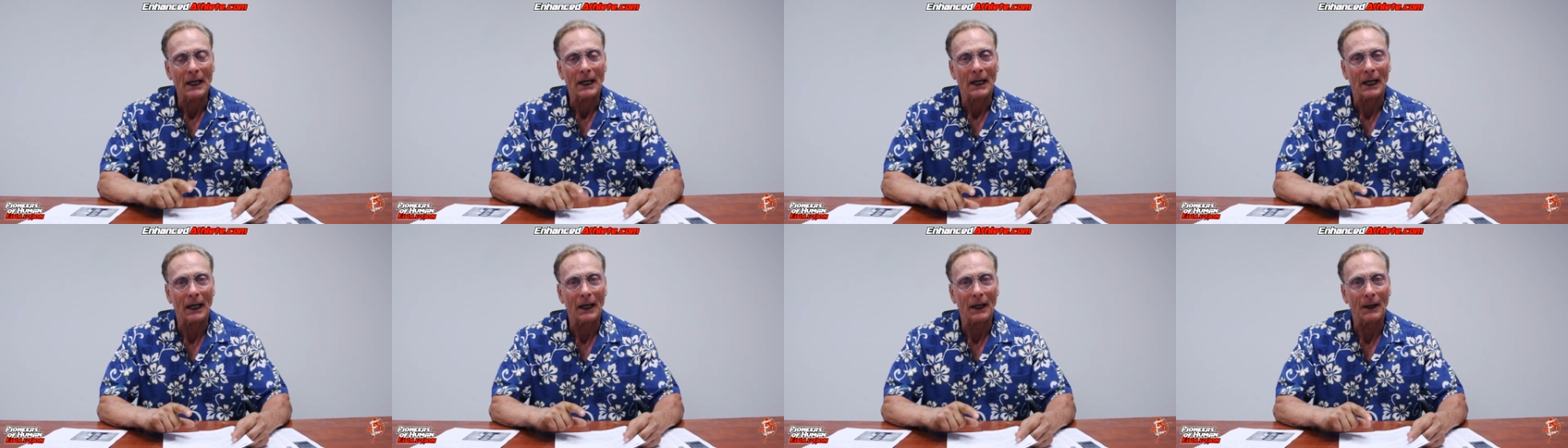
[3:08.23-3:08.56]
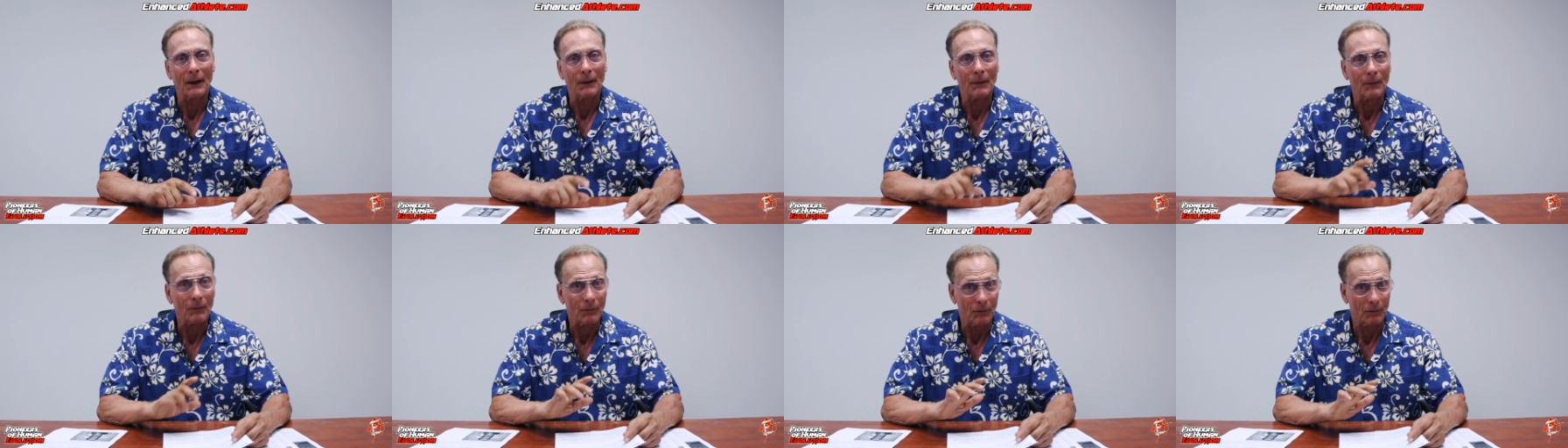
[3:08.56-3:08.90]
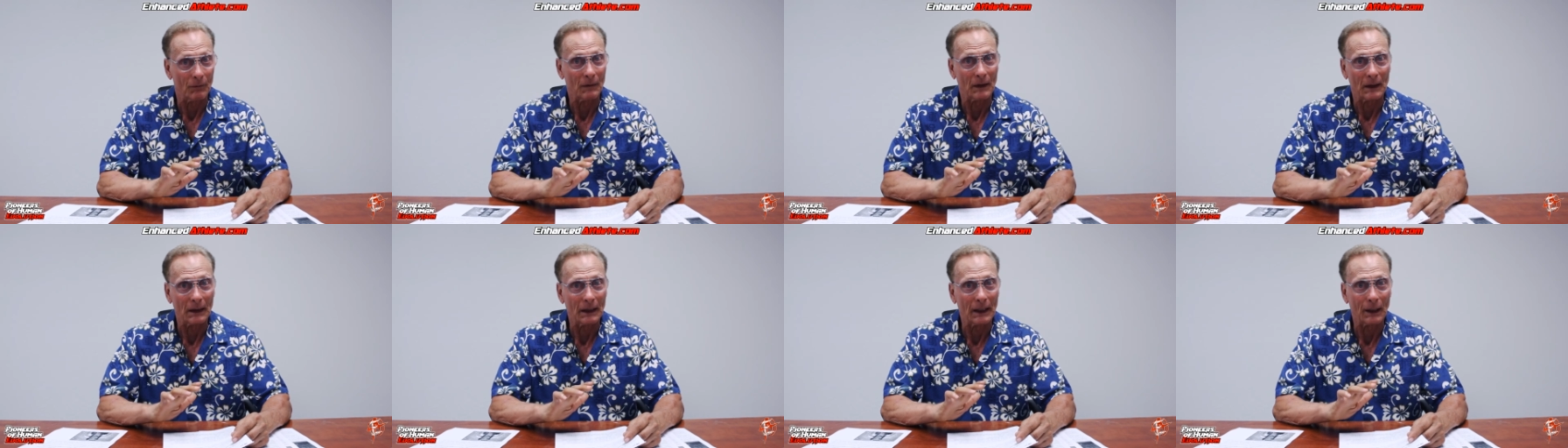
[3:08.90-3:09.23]

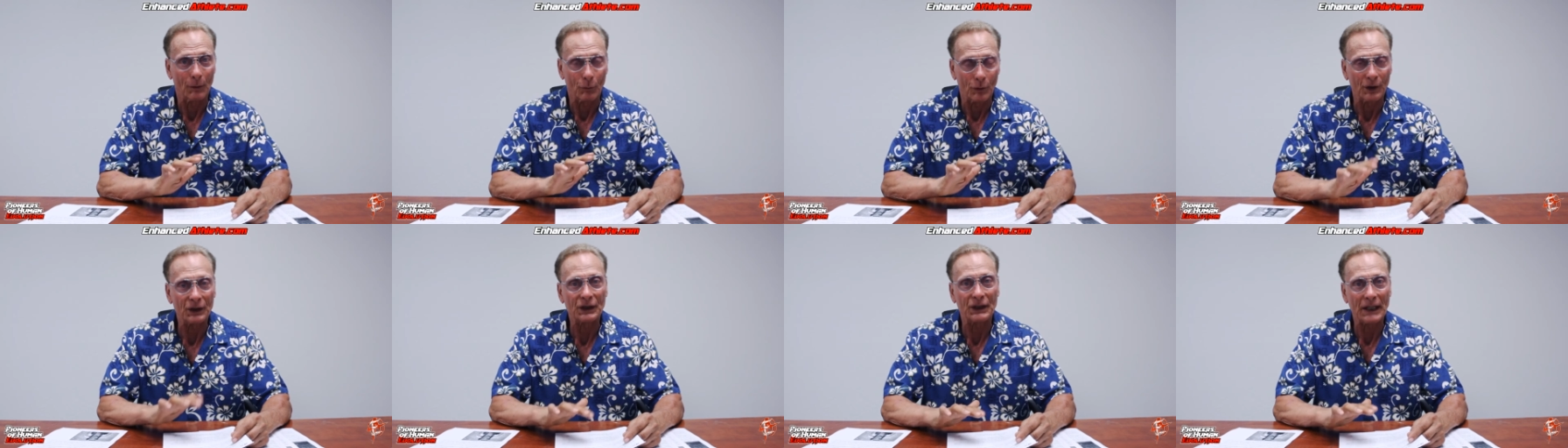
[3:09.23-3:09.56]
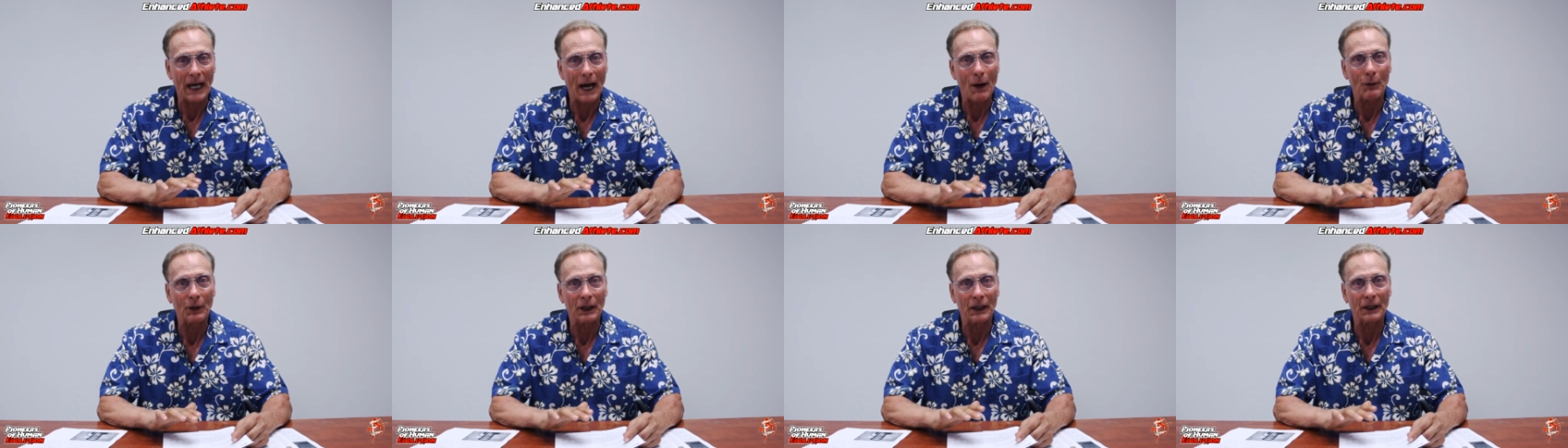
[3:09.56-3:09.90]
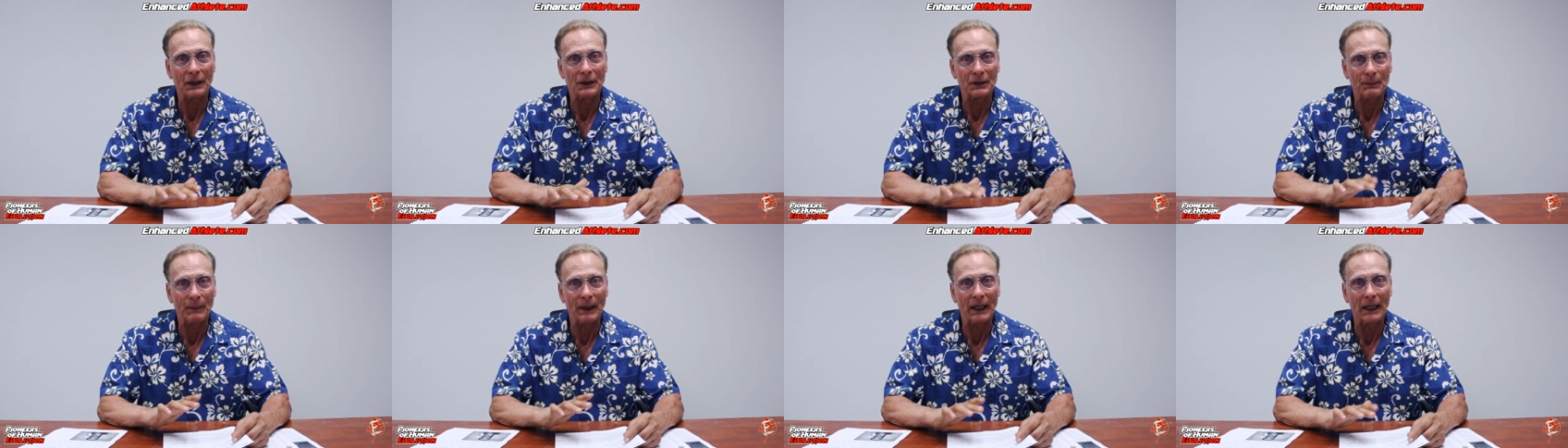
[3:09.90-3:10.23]
It was touted
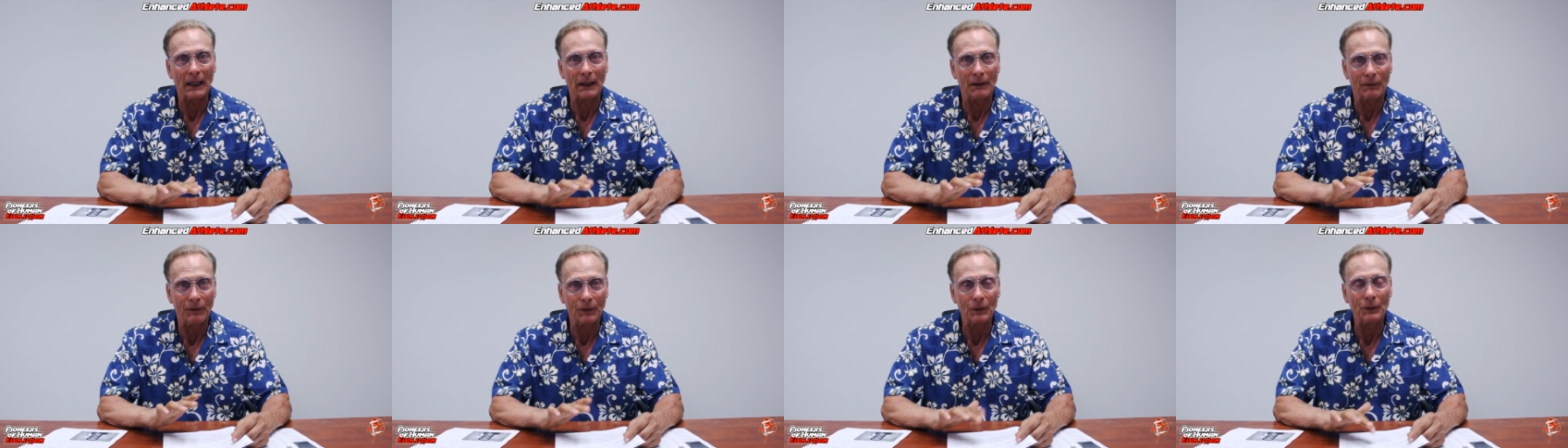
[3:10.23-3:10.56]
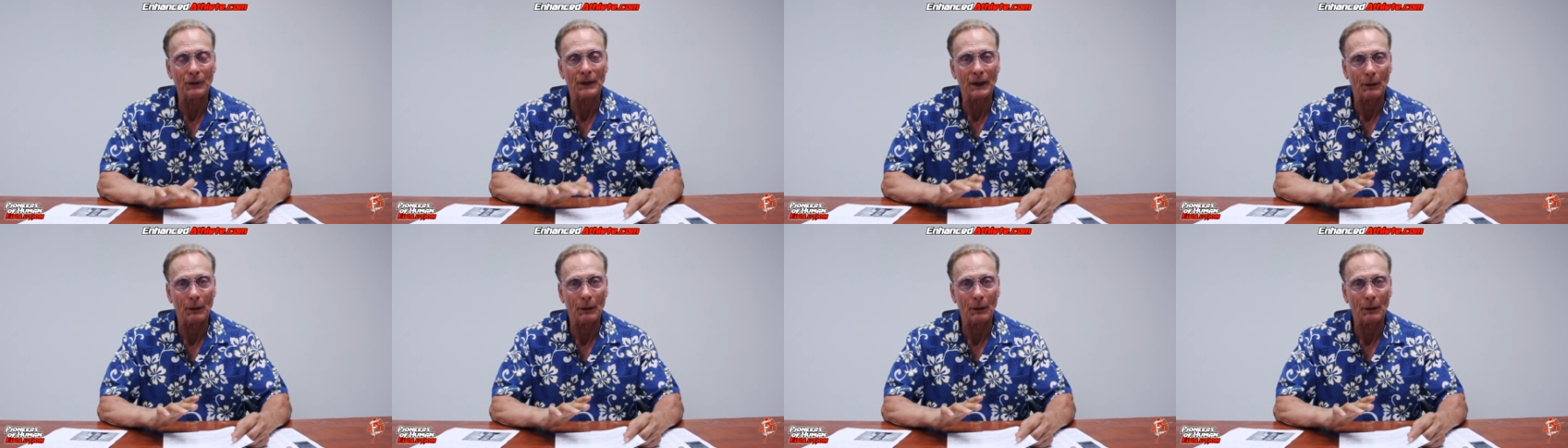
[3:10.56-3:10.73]
as being a food